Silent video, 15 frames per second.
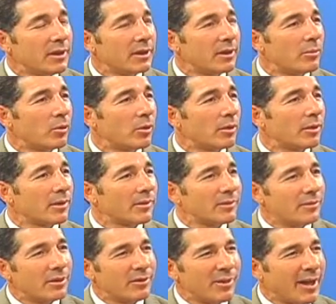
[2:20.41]
anymore,
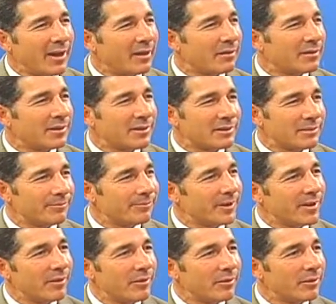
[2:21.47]
and kind of just
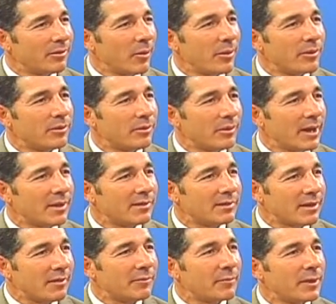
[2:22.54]
going through that
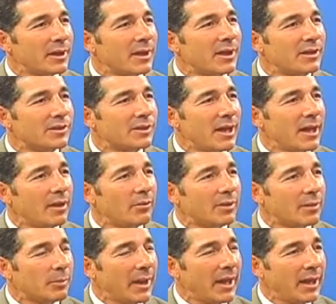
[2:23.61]
suffering each day
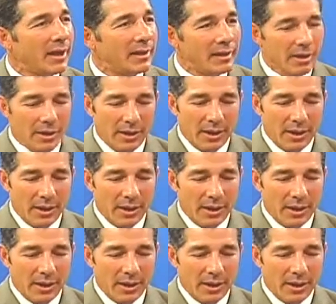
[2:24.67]
with the pain,